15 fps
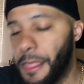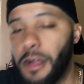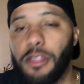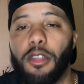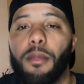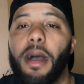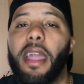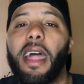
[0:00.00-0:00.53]
no
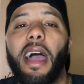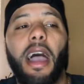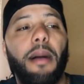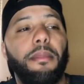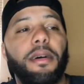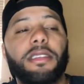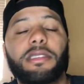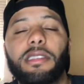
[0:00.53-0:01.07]
matter how
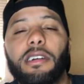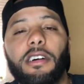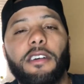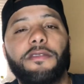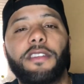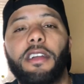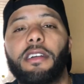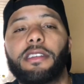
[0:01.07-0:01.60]
much love
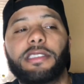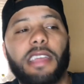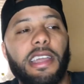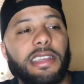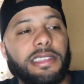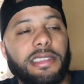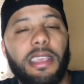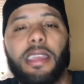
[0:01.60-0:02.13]
Derrick
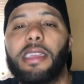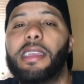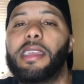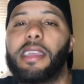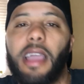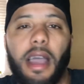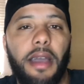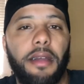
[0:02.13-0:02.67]
James tell you he
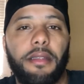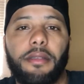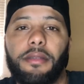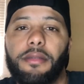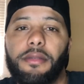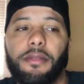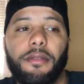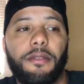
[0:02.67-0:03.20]
got
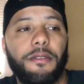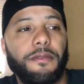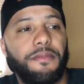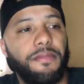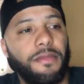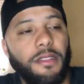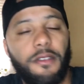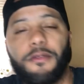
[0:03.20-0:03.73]

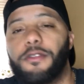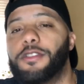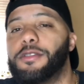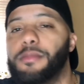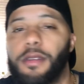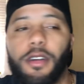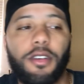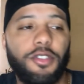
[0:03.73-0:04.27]
for
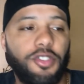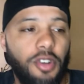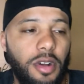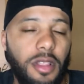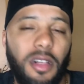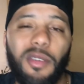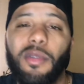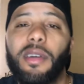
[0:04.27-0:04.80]
Jermell
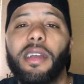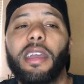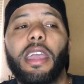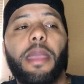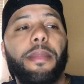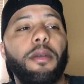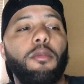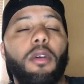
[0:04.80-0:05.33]
Charlo, he
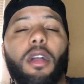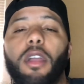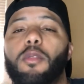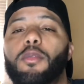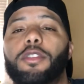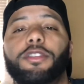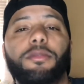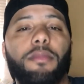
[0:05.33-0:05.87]
been working
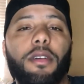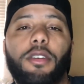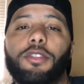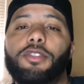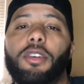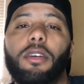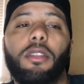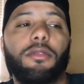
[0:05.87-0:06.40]
with Jermell
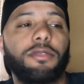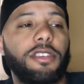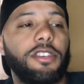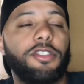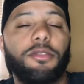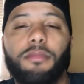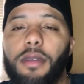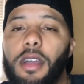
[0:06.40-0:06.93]
Charlo since
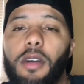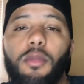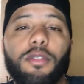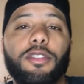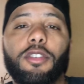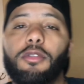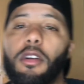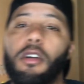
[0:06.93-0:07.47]
Jermell was
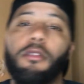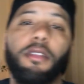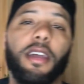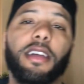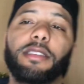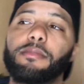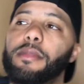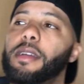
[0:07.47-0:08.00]
a grown
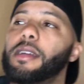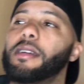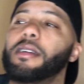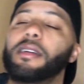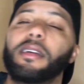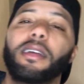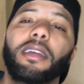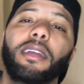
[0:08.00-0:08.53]
ass man
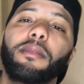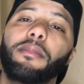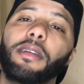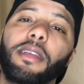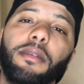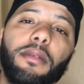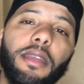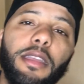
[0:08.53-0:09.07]
he,
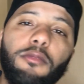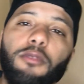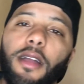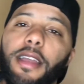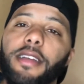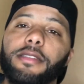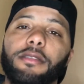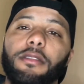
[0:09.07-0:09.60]
he he
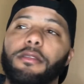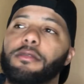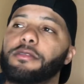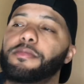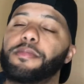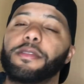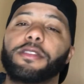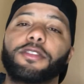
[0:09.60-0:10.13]
raised Errol
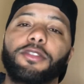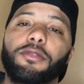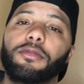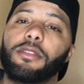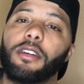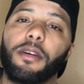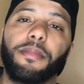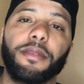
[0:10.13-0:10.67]
Spence
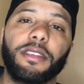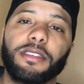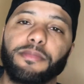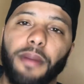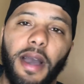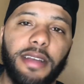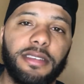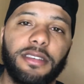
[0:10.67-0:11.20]
Jr. up in this
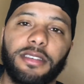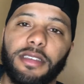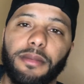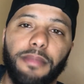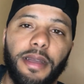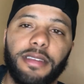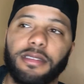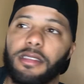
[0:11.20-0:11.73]
boxing shit
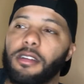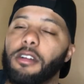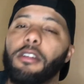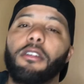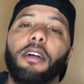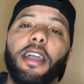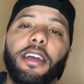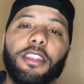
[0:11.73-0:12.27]
basically.
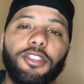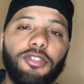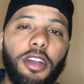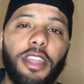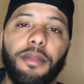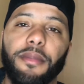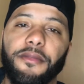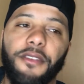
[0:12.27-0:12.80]
Errol had a
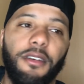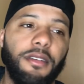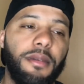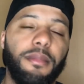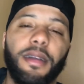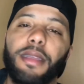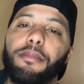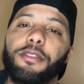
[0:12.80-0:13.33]
trainer before him,
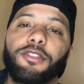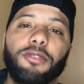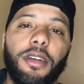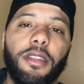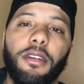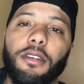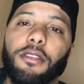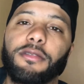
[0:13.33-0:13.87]
but he been
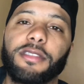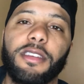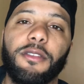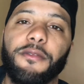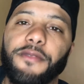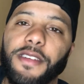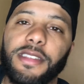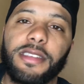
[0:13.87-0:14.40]
training Errol since he was
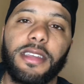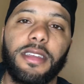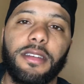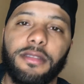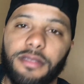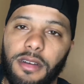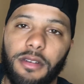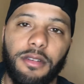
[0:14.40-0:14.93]
15
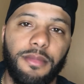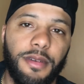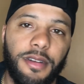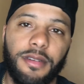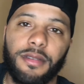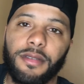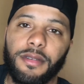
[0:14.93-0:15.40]
years old, bro.